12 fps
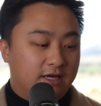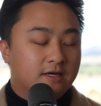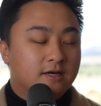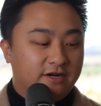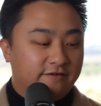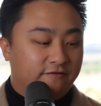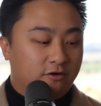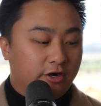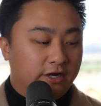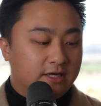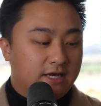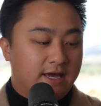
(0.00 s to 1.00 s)
a
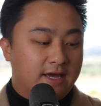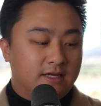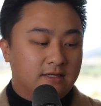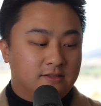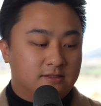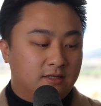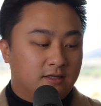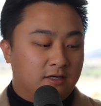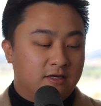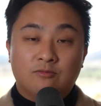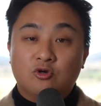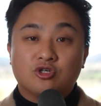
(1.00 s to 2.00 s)
metaphoric and
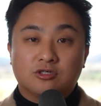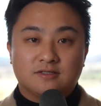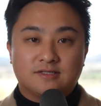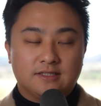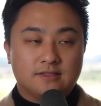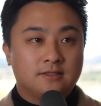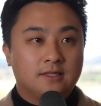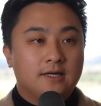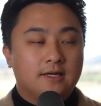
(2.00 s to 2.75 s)
emotional sense.